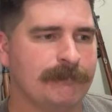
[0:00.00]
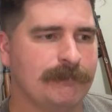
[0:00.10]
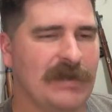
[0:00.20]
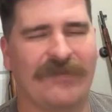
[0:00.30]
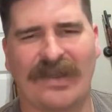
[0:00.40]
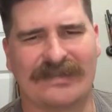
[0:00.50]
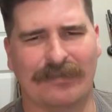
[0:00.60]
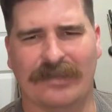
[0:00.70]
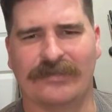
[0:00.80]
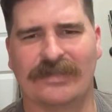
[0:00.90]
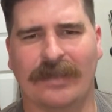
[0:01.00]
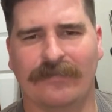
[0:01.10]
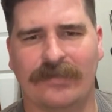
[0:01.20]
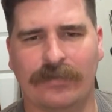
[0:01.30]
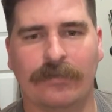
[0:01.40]
I've got some other
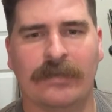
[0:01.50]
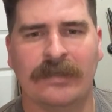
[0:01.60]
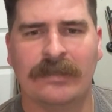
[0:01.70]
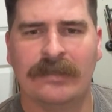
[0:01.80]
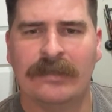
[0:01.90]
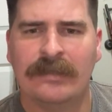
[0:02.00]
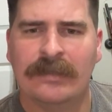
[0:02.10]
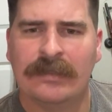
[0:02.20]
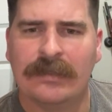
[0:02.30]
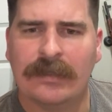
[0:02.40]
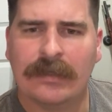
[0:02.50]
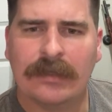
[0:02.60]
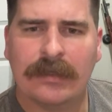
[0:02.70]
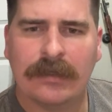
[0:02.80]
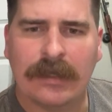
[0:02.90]
stuff too.
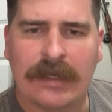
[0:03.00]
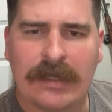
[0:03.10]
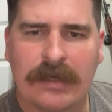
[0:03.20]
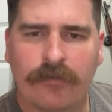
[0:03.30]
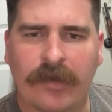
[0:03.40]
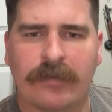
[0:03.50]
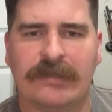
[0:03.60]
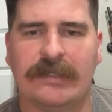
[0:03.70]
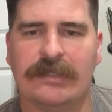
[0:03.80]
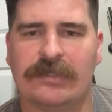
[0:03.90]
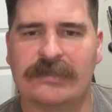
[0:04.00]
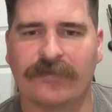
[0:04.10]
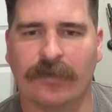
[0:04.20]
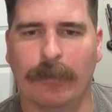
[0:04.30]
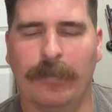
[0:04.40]
Any recommendations
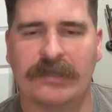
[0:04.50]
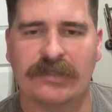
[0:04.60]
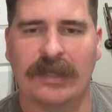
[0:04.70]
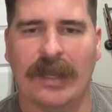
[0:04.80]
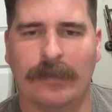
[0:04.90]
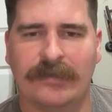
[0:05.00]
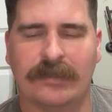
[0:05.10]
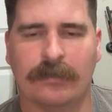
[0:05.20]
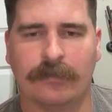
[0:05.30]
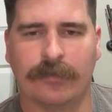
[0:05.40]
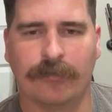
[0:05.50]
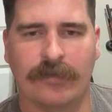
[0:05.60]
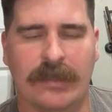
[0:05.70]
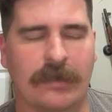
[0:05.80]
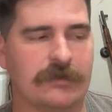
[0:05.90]
for a budget optic under
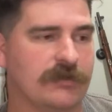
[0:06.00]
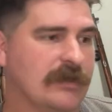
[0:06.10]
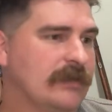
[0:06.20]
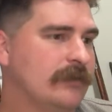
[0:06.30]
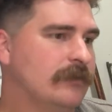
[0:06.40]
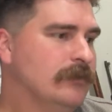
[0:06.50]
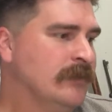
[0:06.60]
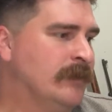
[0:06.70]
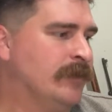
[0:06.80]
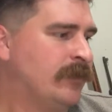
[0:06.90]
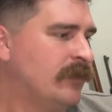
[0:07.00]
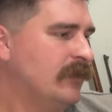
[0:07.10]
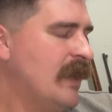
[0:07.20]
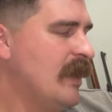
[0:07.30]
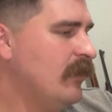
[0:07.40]
300?
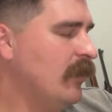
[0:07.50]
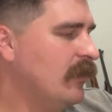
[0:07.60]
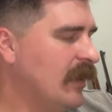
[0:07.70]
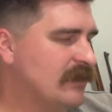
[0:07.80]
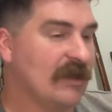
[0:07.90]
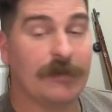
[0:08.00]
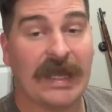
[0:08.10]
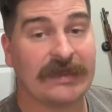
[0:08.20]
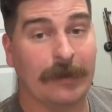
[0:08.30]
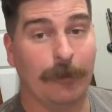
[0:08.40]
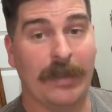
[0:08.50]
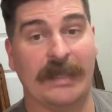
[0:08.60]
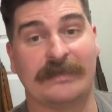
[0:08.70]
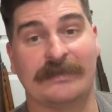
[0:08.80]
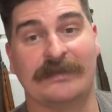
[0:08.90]
Now, okay, so I'm not the
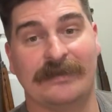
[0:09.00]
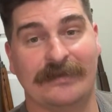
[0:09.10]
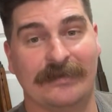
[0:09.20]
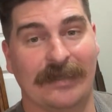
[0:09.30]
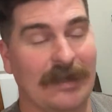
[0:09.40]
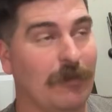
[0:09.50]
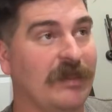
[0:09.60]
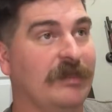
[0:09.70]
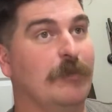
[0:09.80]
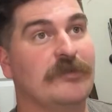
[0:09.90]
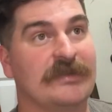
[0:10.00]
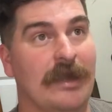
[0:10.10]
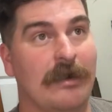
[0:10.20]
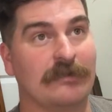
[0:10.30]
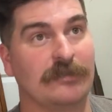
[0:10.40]
best. Like, I'm not the most
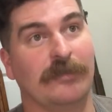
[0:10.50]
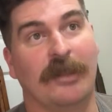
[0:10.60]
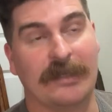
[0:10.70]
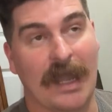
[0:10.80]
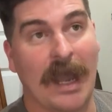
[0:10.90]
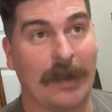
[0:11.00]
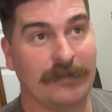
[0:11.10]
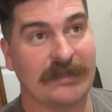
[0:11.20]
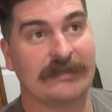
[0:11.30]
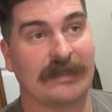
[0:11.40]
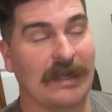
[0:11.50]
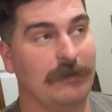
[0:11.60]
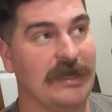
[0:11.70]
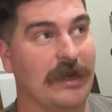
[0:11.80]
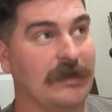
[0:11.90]
knowledgeable on optics. I got to
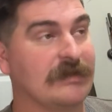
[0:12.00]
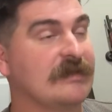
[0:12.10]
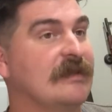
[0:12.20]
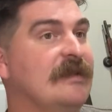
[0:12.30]
be honest.